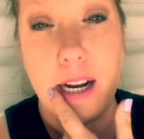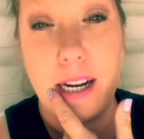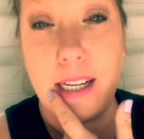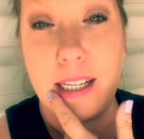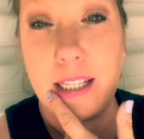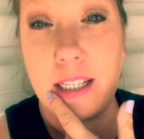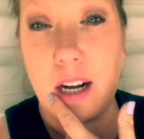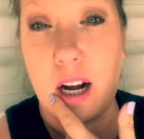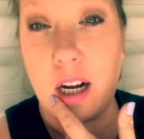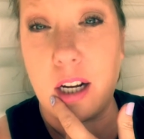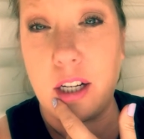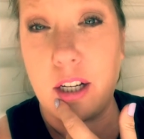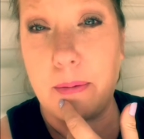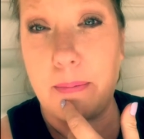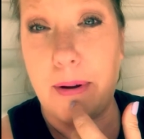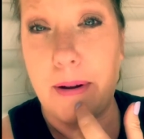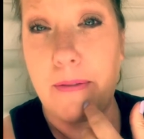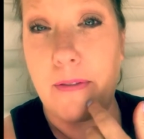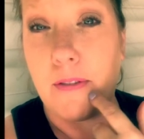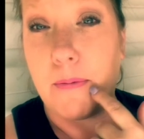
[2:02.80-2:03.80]
Anastasia
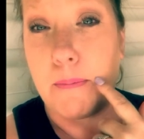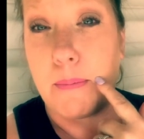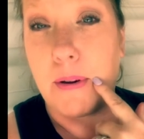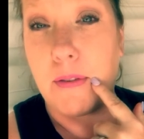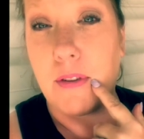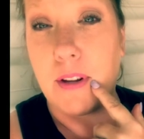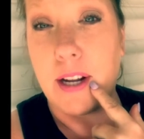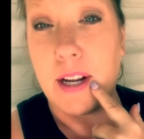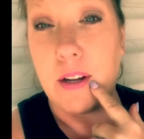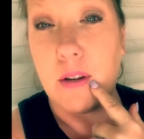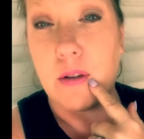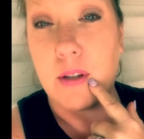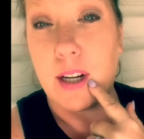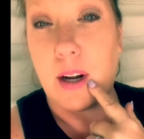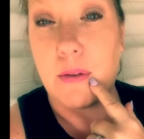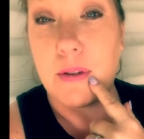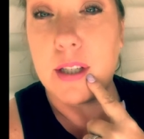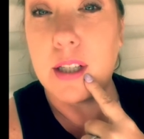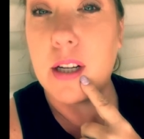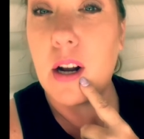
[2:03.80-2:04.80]
Beverly Hills
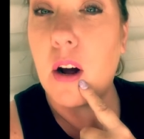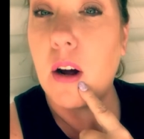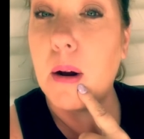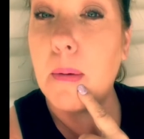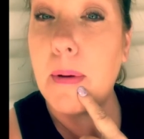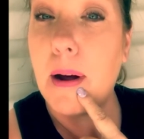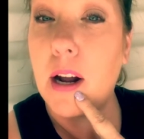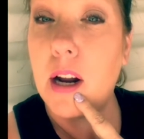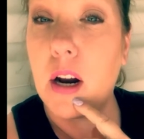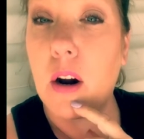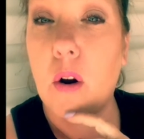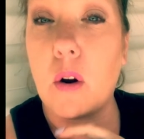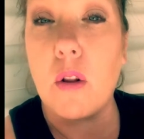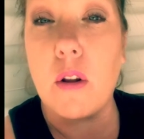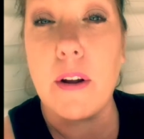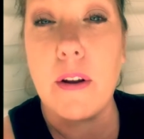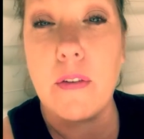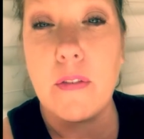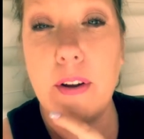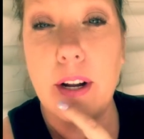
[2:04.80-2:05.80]
I was talking about in an
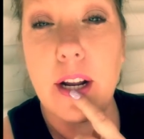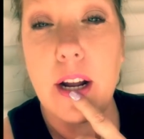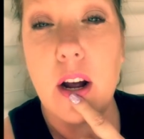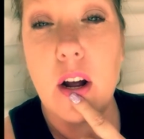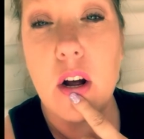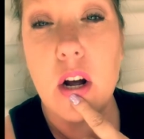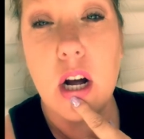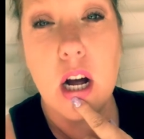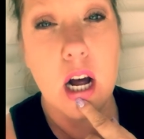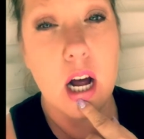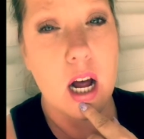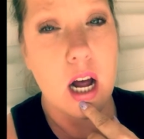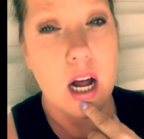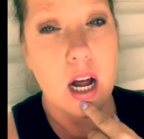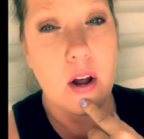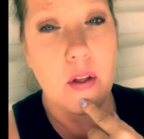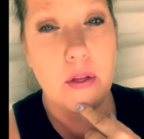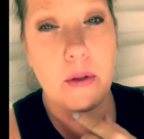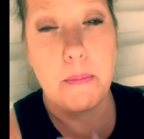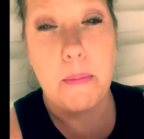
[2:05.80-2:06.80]
earlier video.
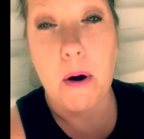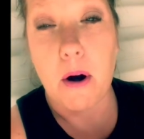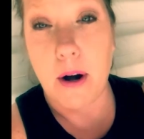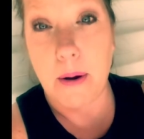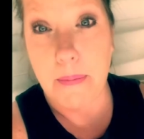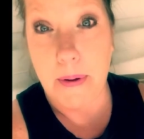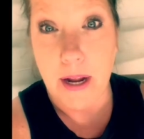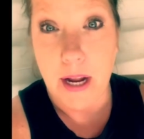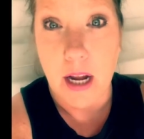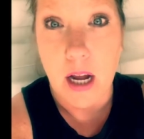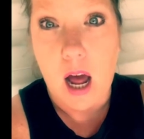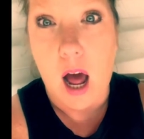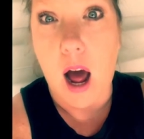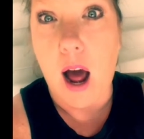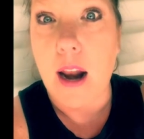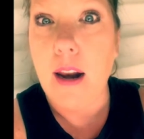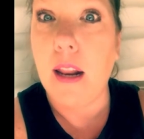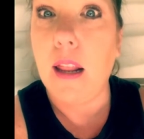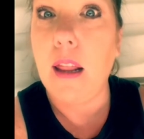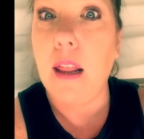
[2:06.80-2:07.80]
The party pink.
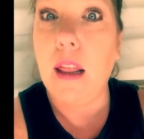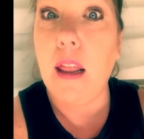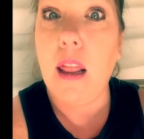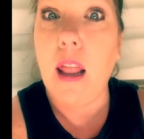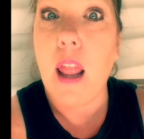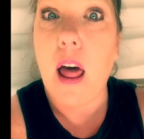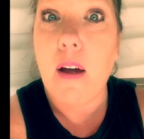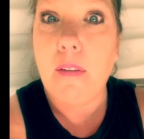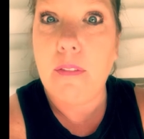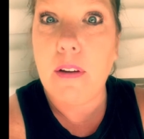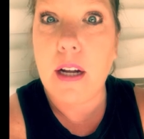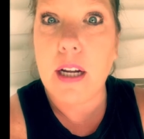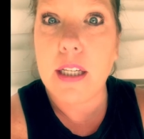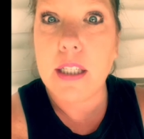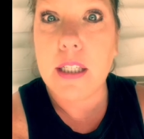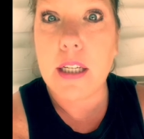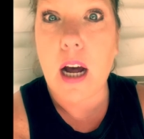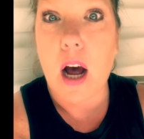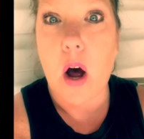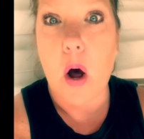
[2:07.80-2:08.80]
I love
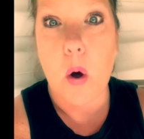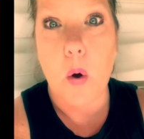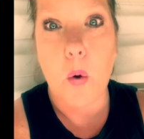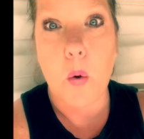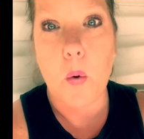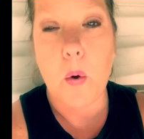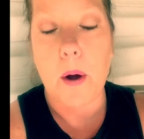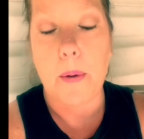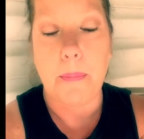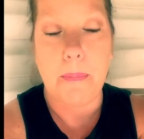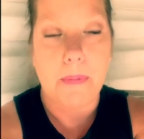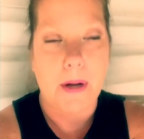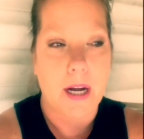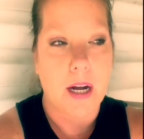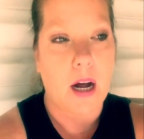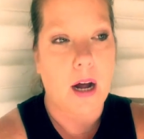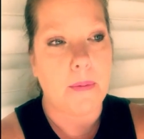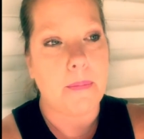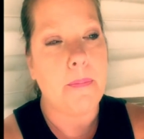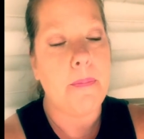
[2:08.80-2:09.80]
it. Oh my
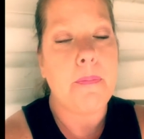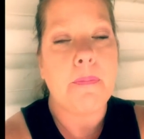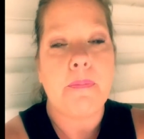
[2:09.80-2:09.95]
god.